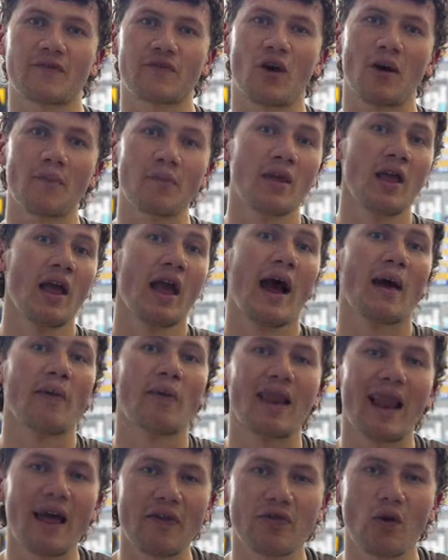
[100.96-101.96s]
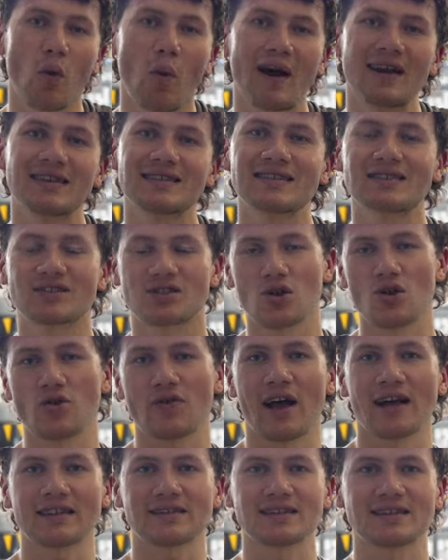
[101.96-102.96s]
from and led the way since
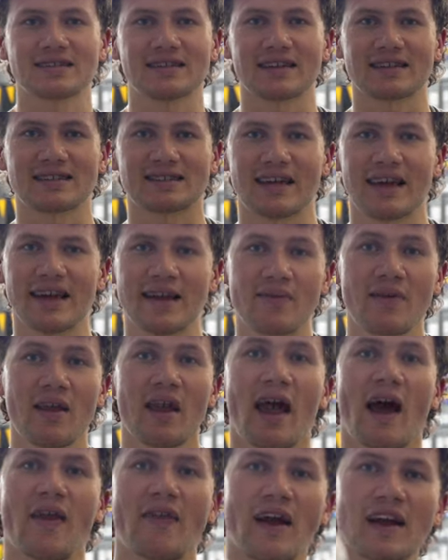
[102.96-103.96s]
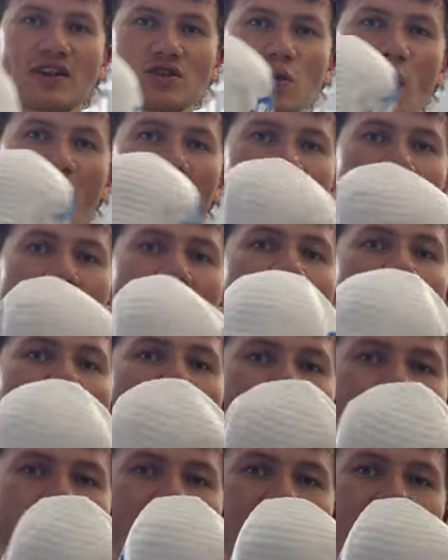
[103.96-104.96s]
2016, and that's where
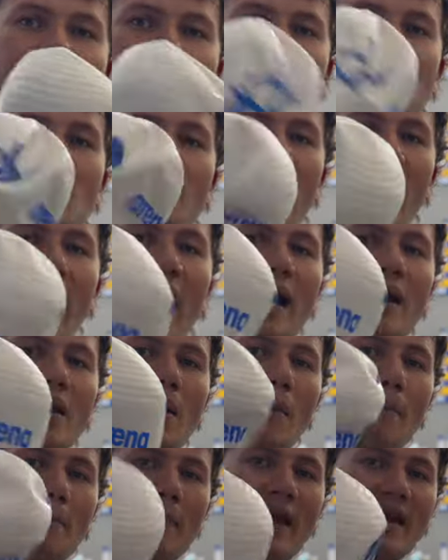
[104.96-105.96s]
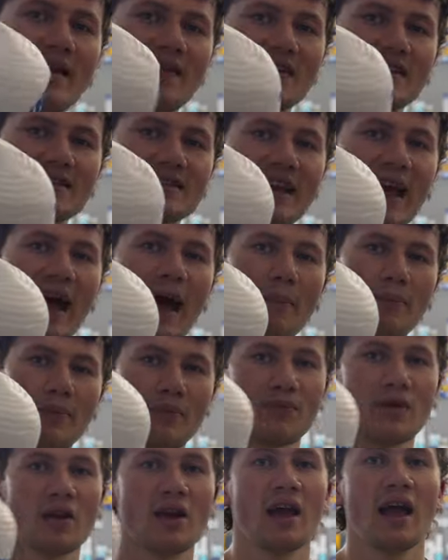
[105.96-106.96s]
Arena Japan make this cap.
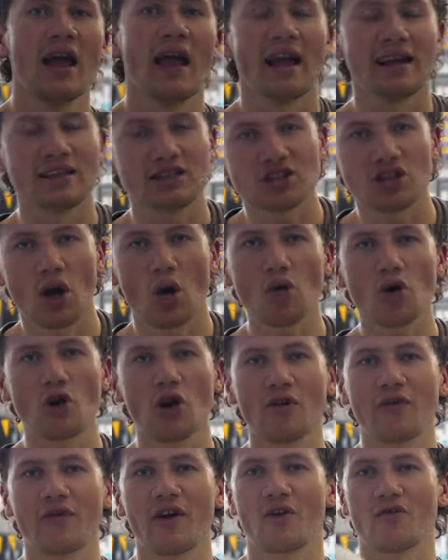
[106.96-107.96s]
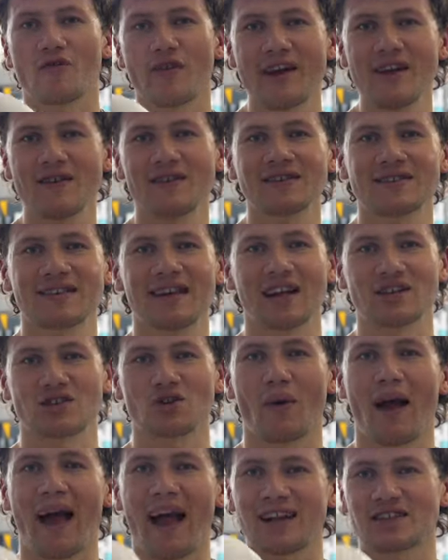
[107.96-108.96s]
It's so good that Arena
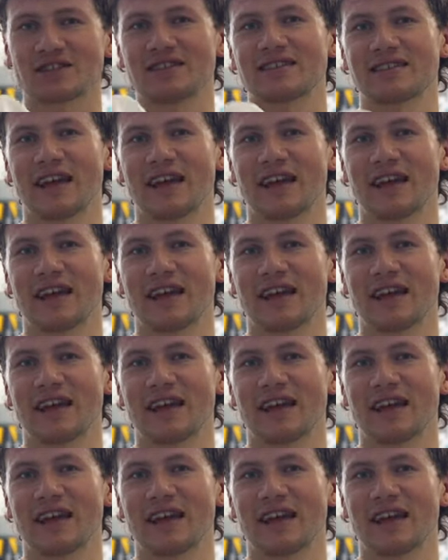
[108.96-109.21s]
International actually